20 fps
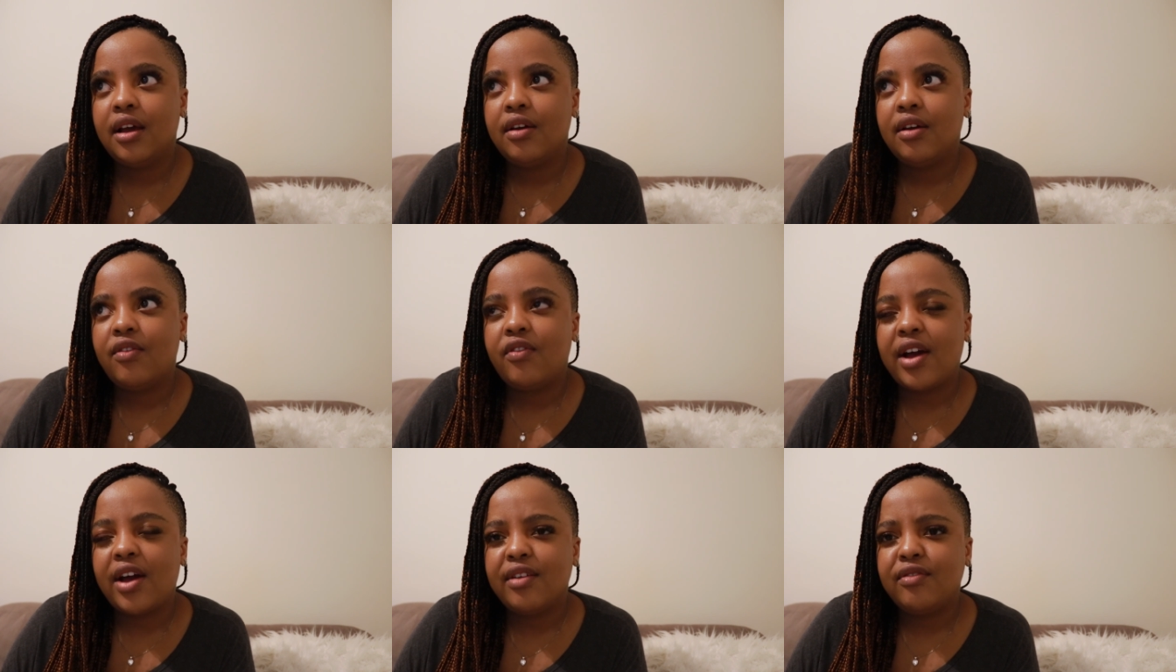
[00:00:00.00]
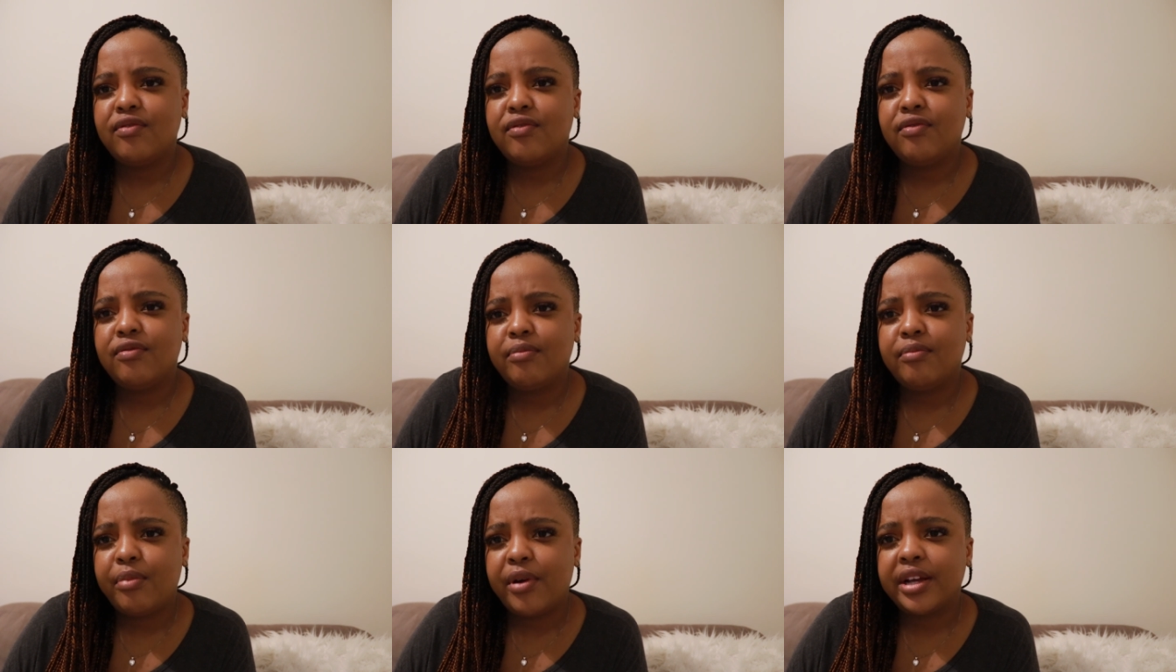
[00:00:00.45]
five
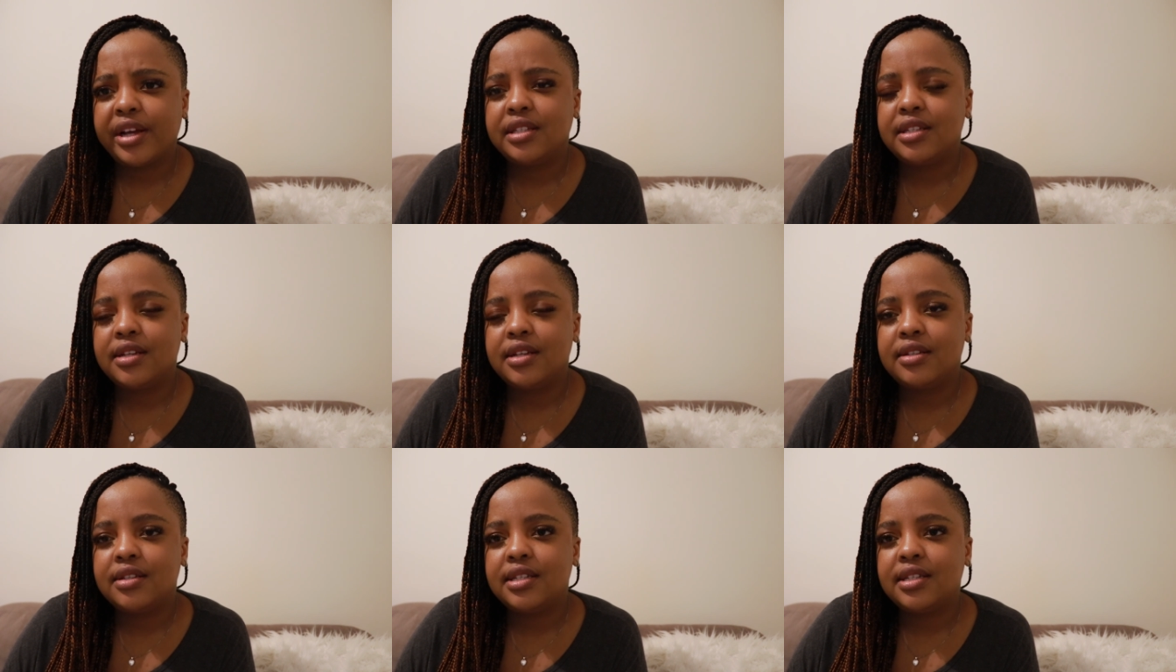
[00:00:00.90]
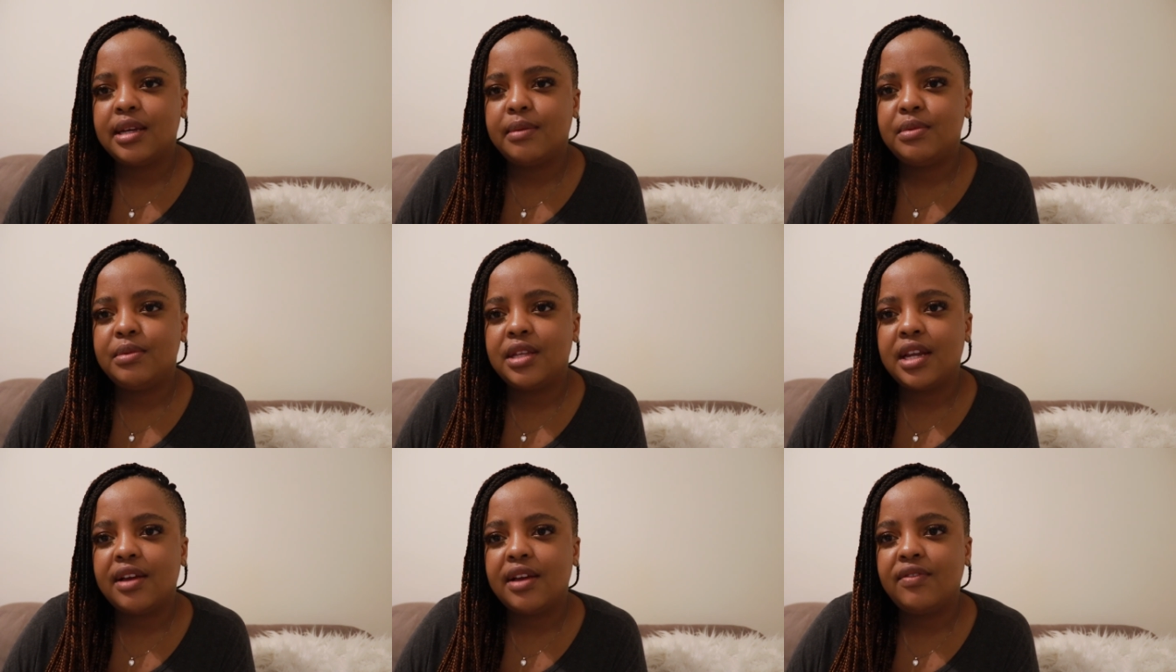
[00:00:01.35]
practical
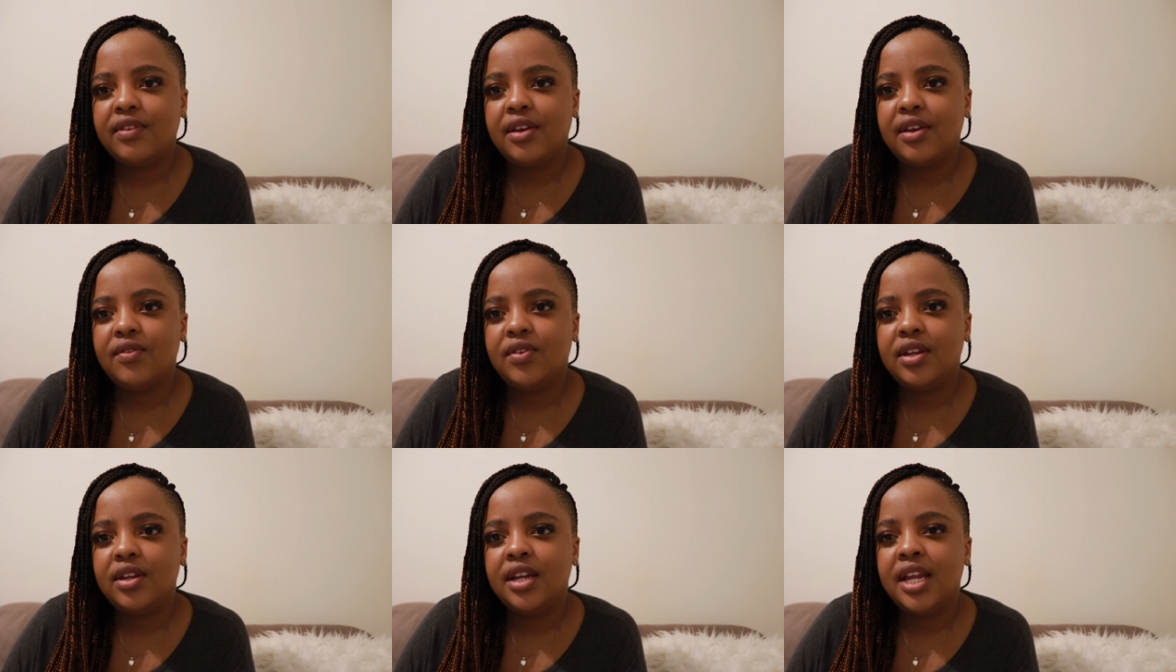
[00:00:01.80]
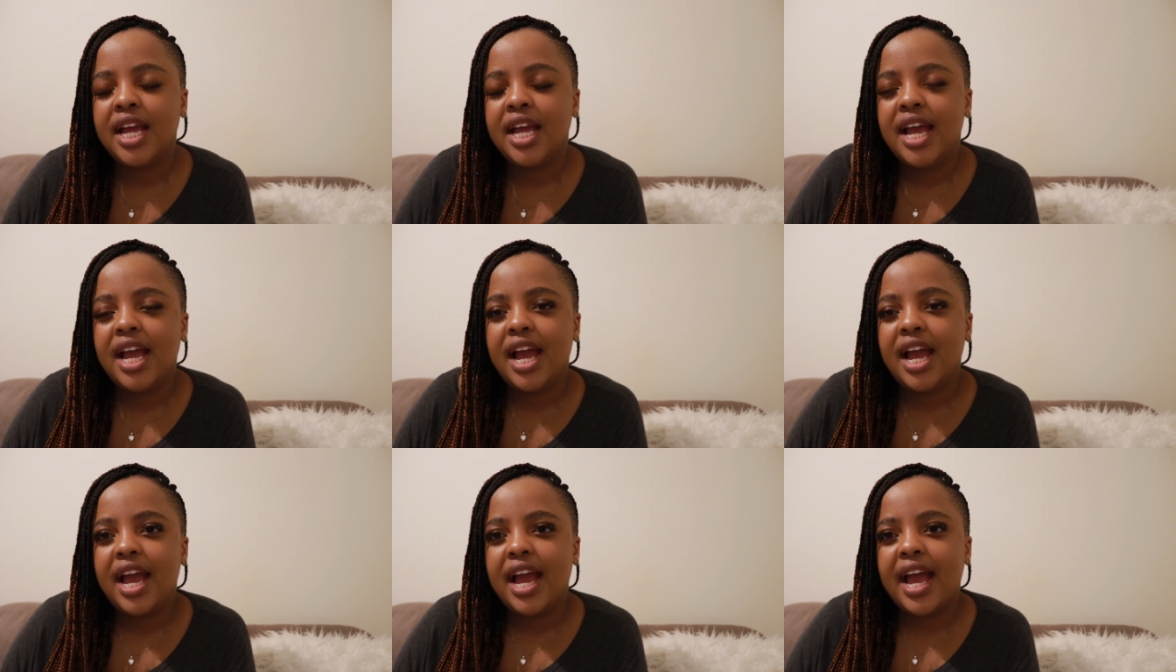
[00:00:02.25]
steps that I've given,
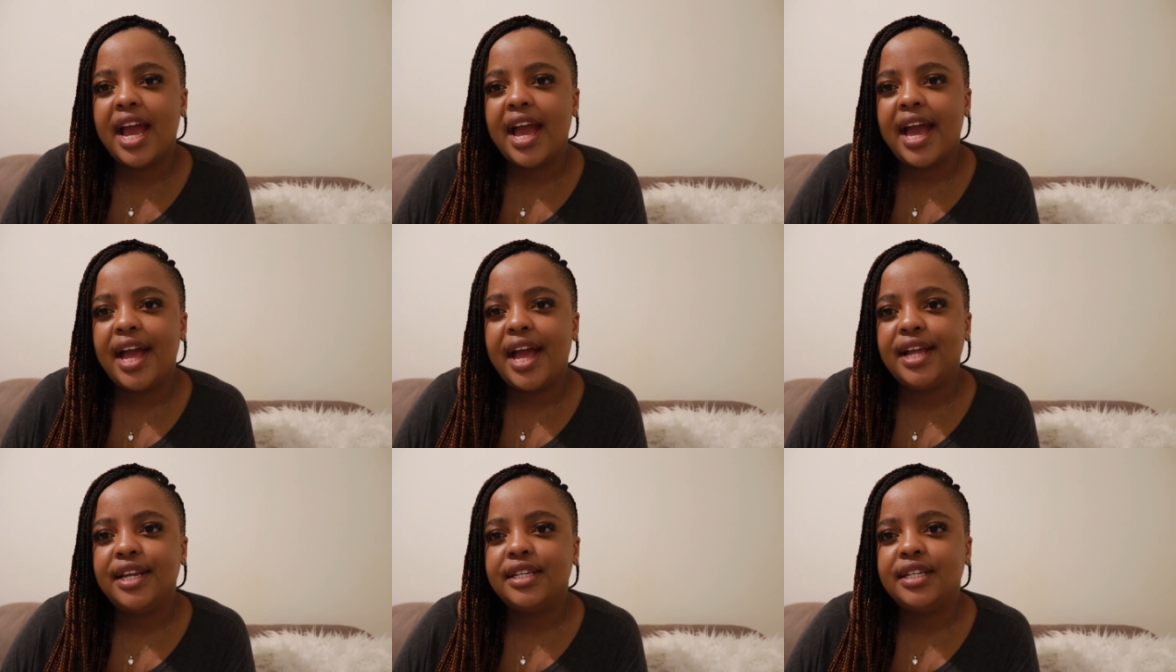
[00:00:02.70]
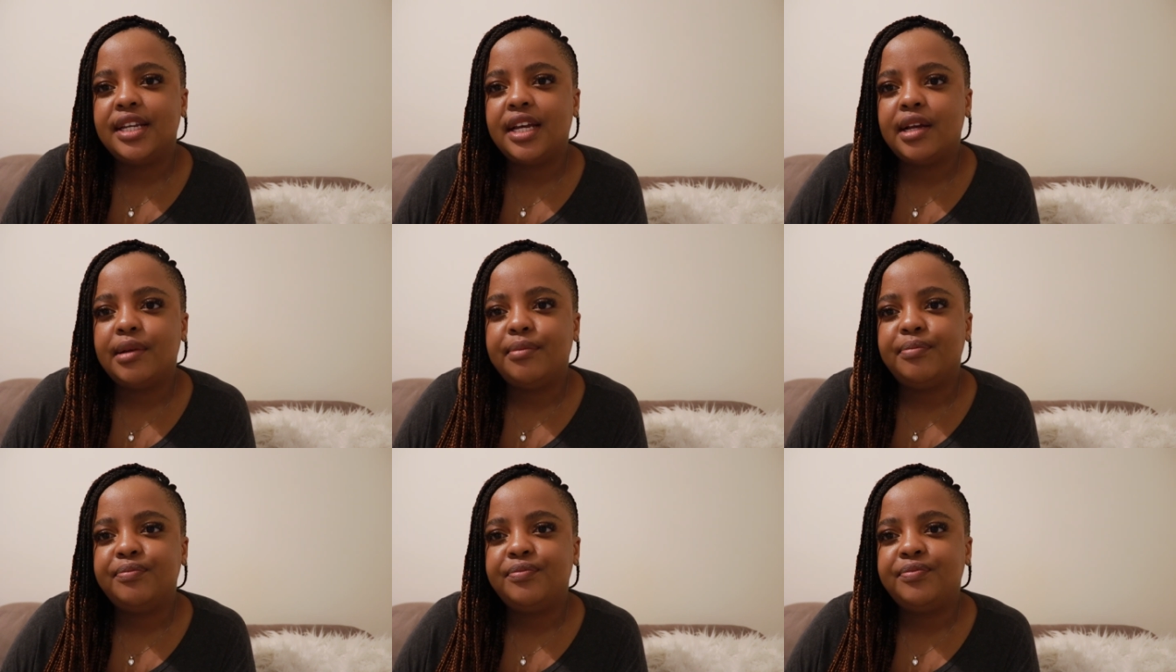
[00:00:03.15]
and
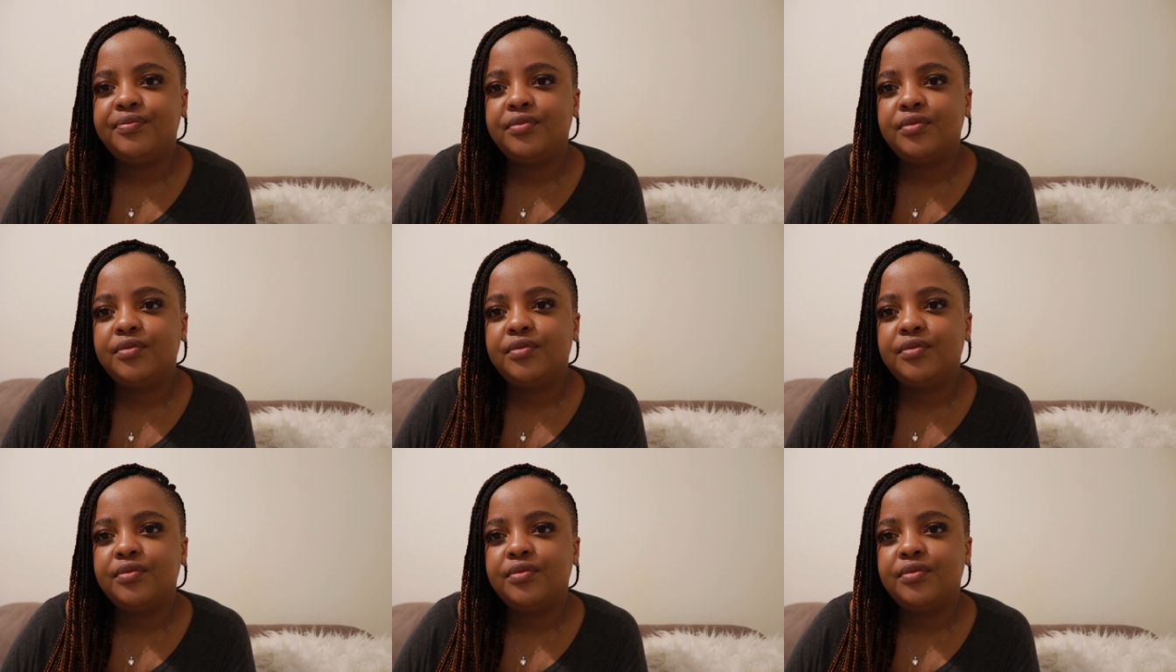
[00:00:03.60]
um,